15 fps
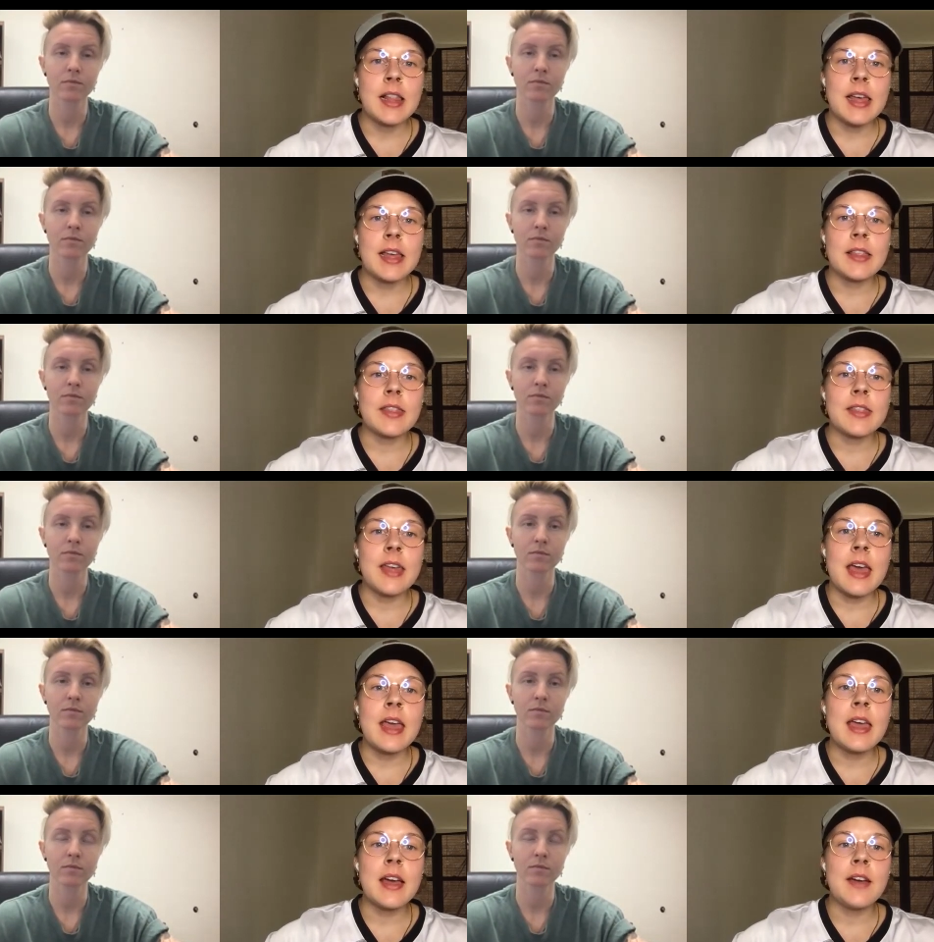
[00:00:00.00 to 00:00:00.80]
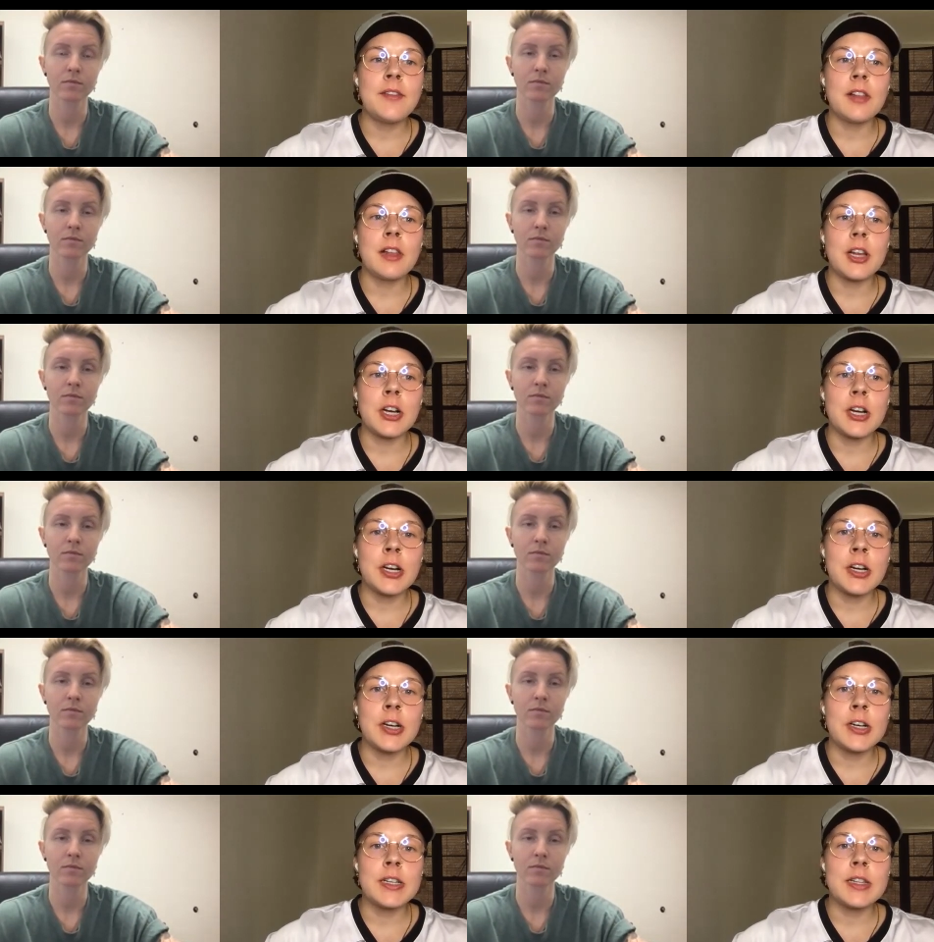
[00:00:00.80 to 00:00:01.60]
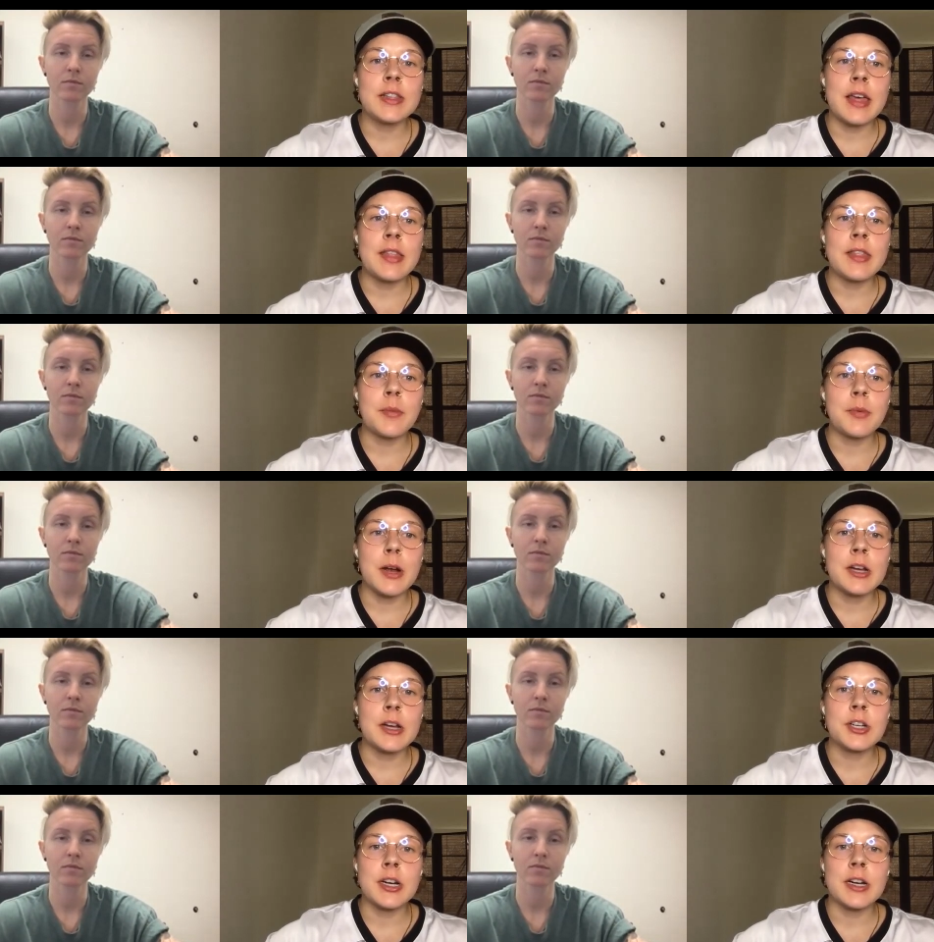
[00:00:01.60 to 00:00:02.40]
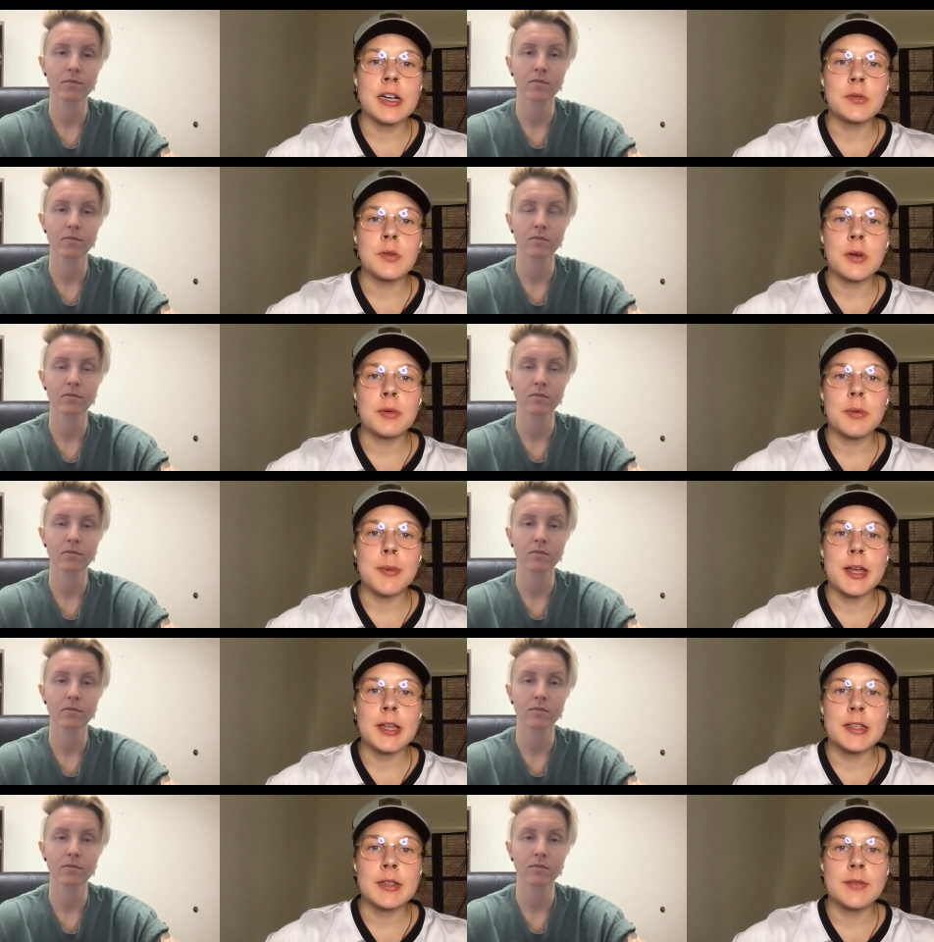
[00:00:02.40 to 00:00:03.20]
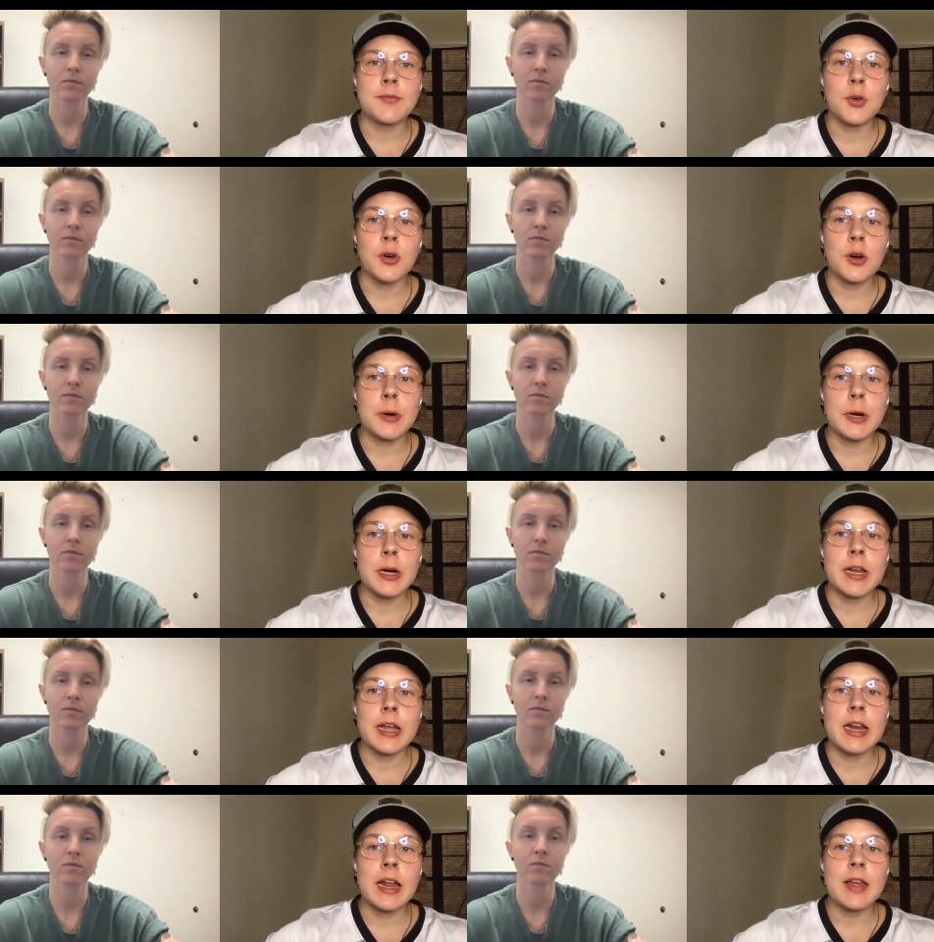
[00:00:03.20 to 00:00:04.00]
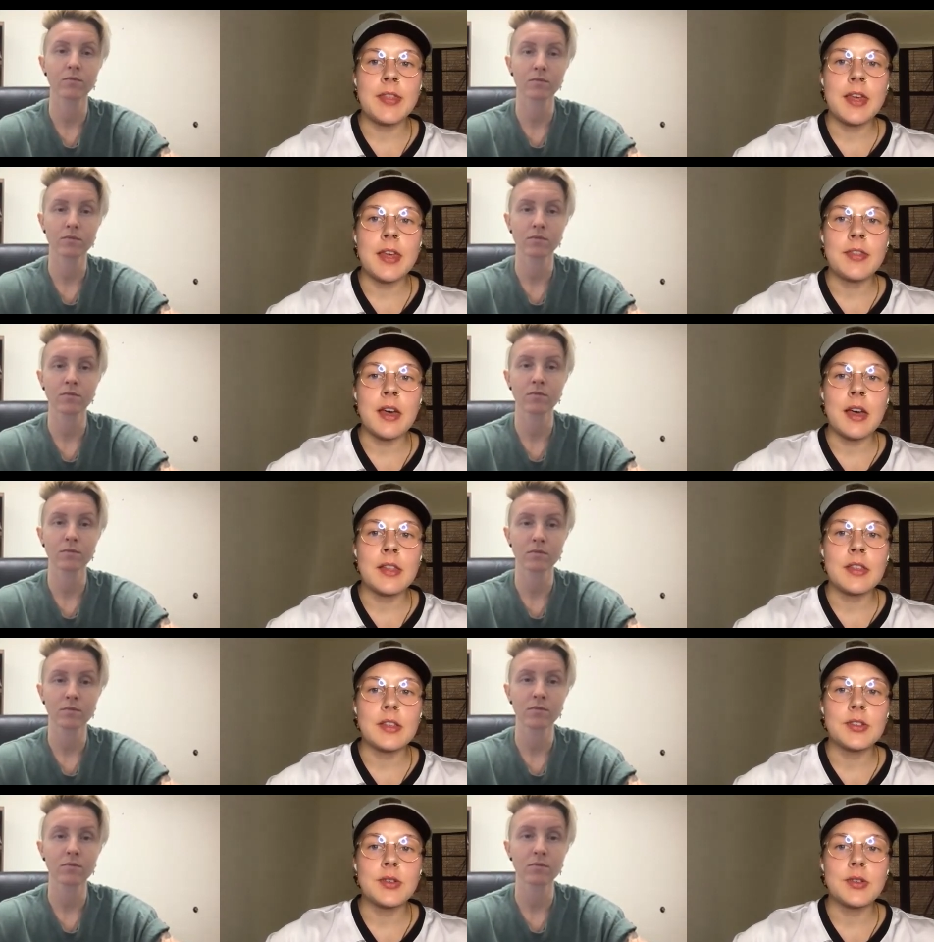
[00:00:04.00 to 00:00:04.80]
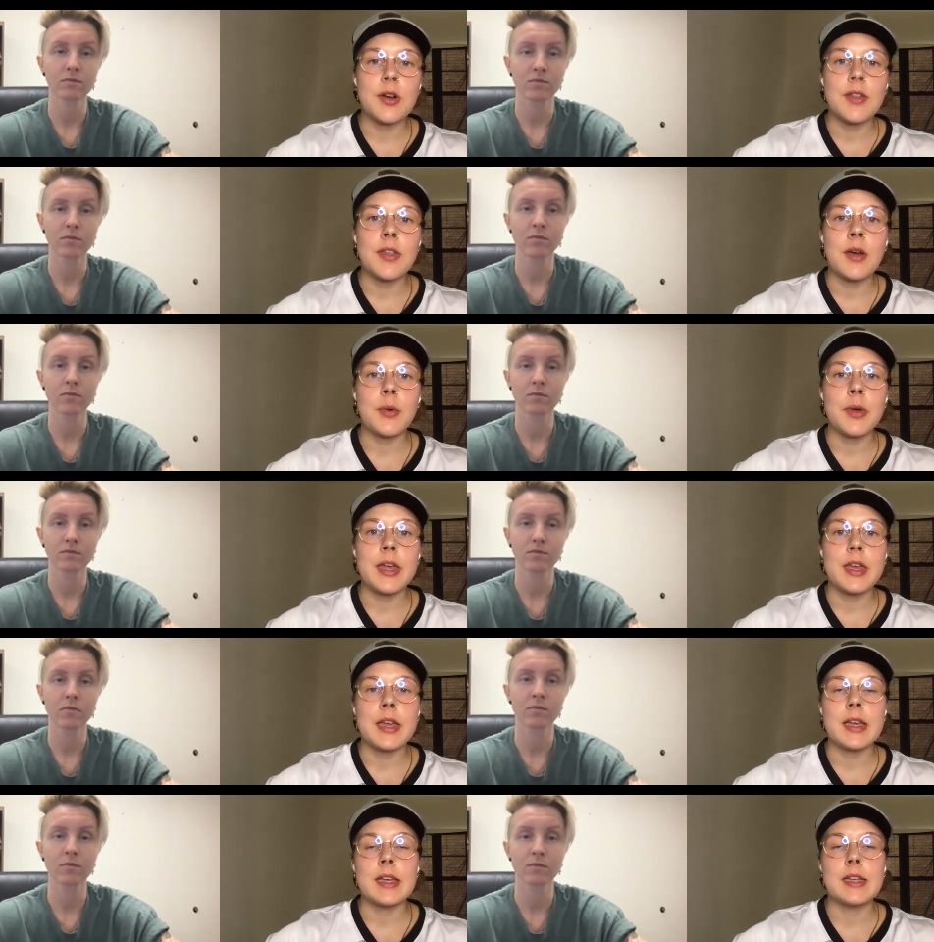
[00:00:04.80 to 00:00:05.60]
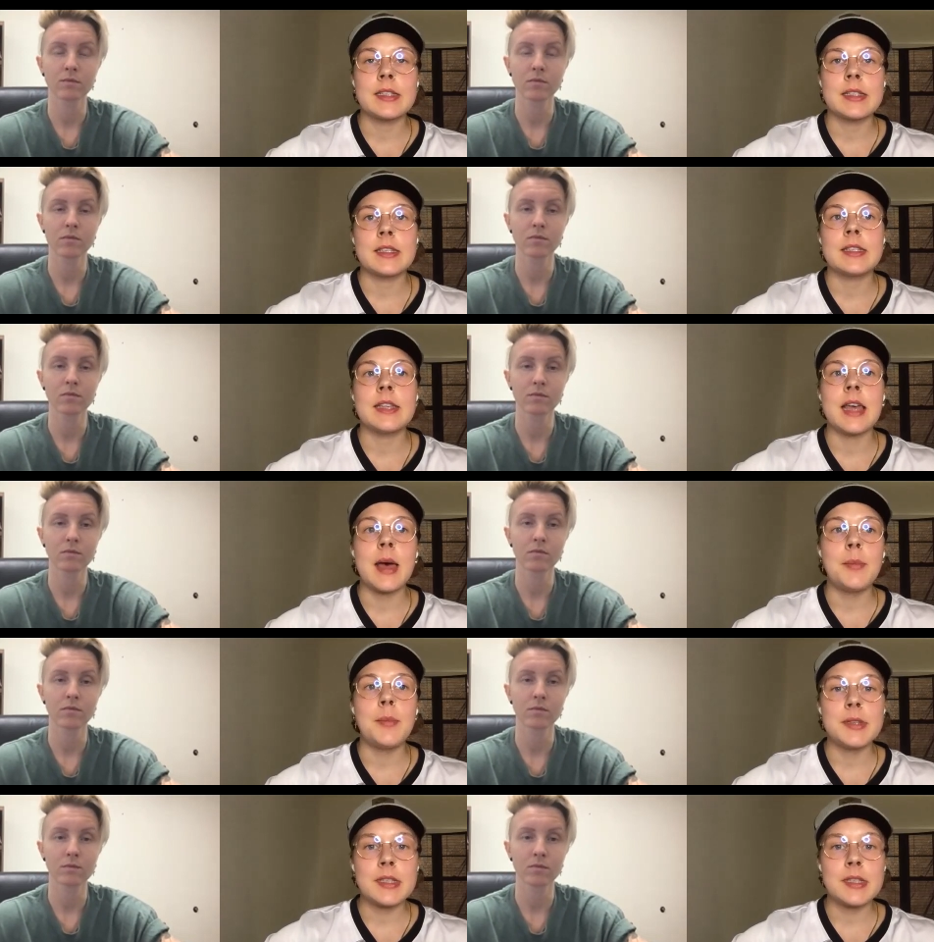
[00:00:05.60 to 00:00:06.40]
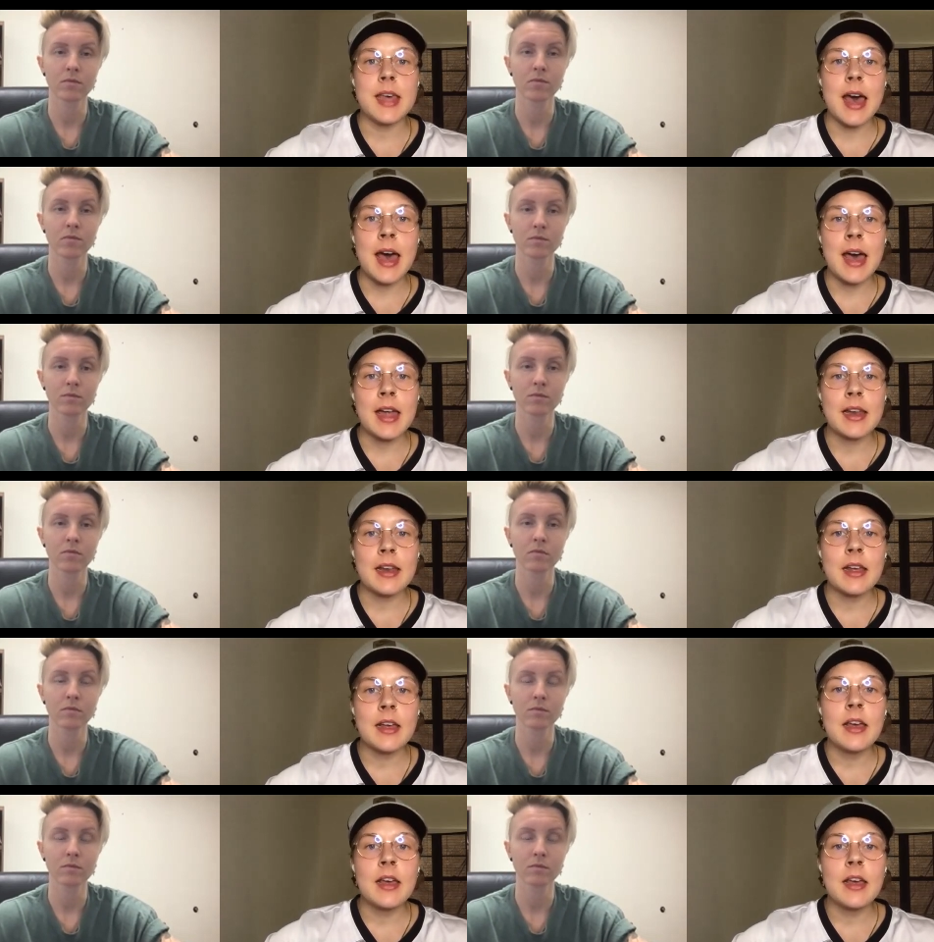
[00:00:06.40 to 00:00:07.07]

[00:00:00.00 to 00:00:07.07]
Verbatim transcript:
Speaker 1: Like, they have learned that the pressure is what propels them forward. And I think that the sooner that we accept that,